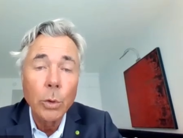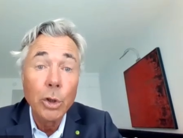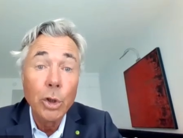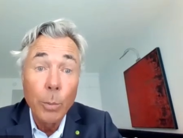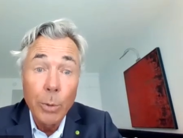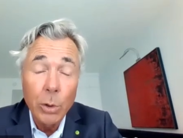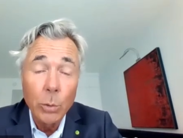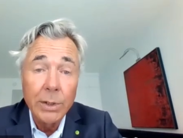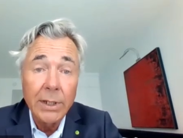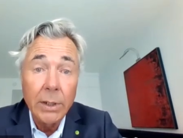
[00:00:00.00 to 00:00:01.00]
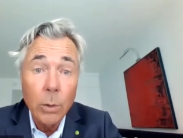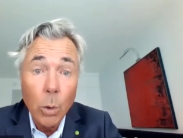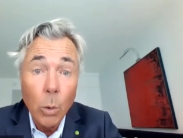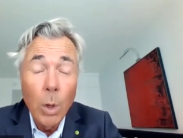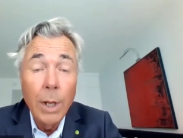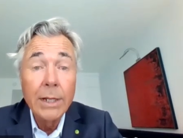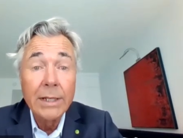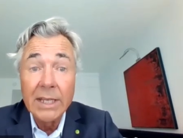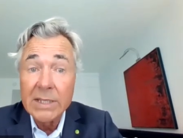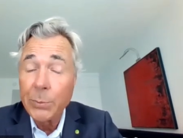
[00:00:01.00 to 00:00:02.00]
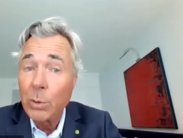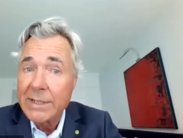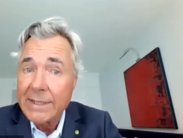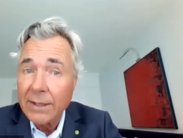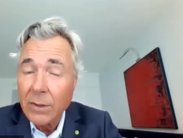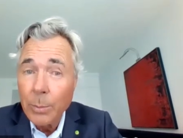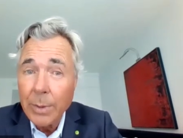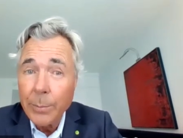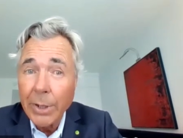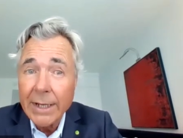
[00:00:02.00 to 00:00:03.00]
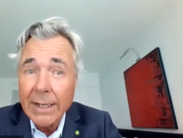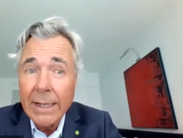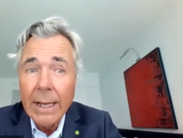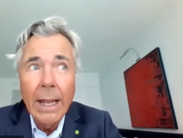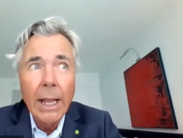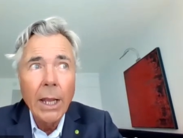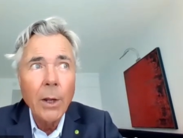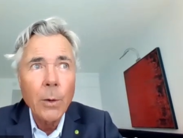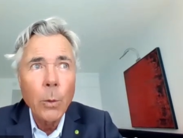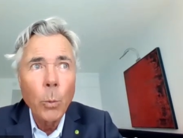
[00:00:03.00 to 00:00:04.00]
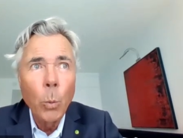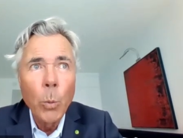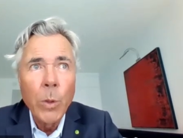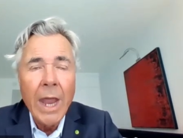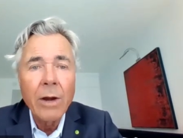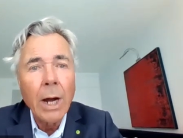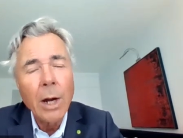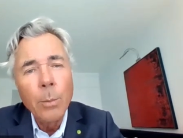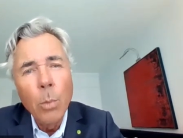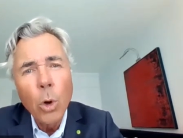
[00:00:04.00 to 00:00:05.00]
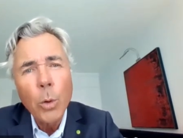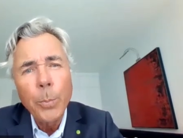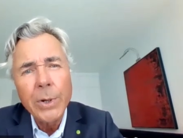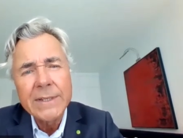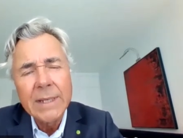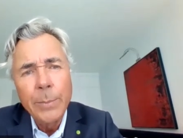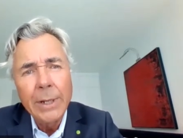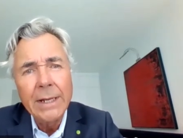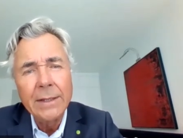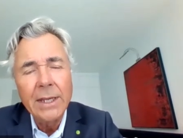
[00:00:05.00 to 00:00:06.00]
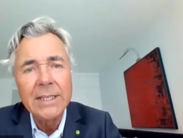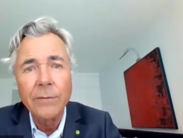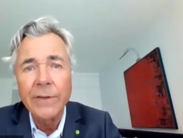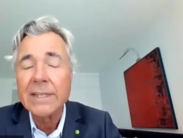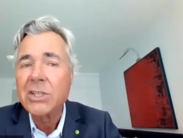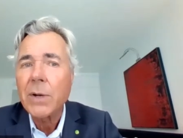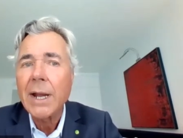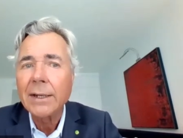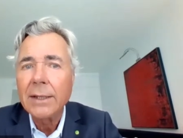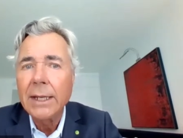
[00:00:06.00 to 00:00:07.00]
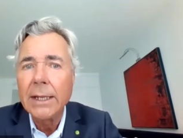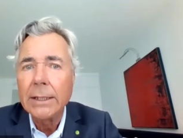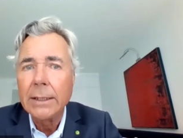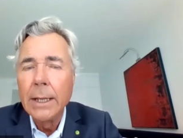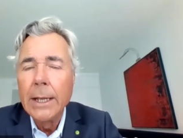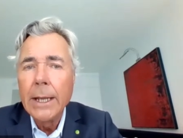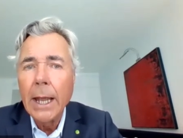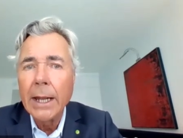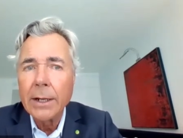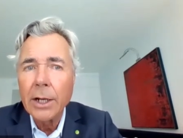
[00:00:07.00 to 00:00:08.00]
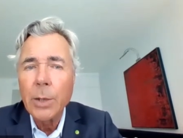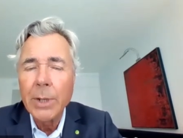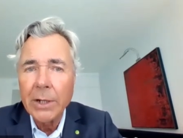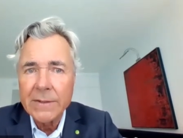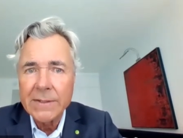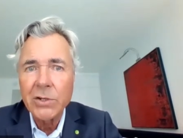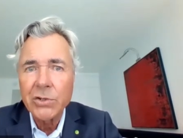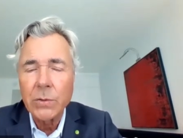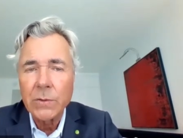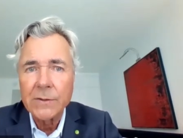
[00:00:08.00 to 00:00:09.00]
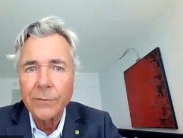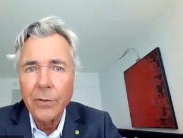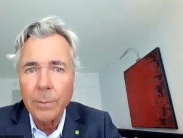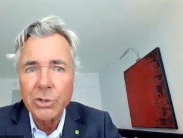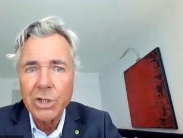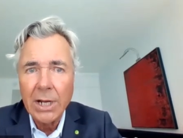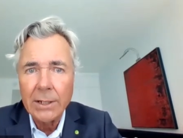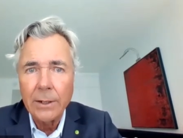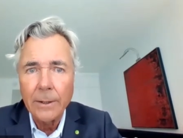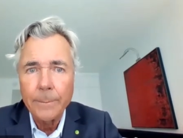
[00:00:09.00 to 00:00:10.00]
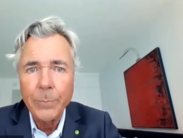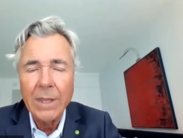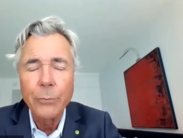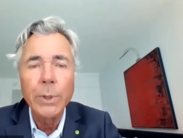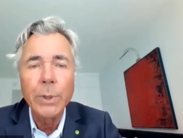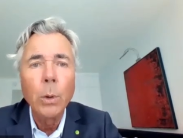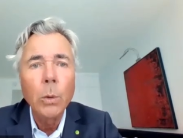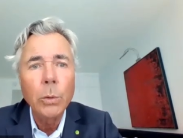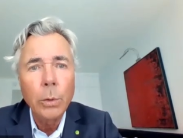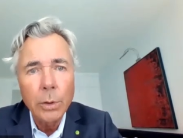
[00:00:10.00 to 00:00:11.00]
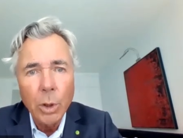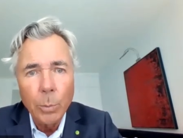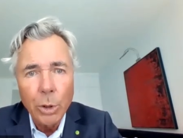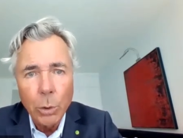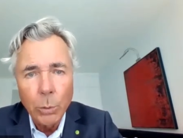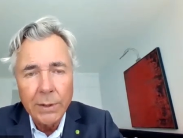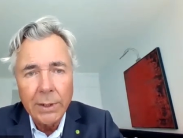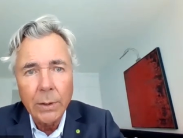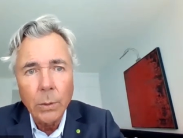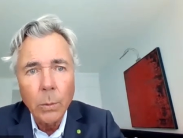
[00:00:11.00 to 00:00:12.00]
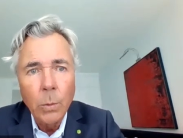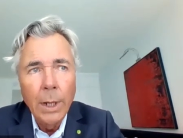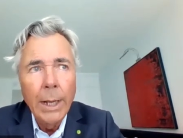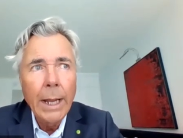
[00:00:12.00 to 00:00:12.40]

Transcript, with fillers: to the WTO dispute settlement body, uh, there are more possibilities of extracting economic concessions from China if we go to the WTO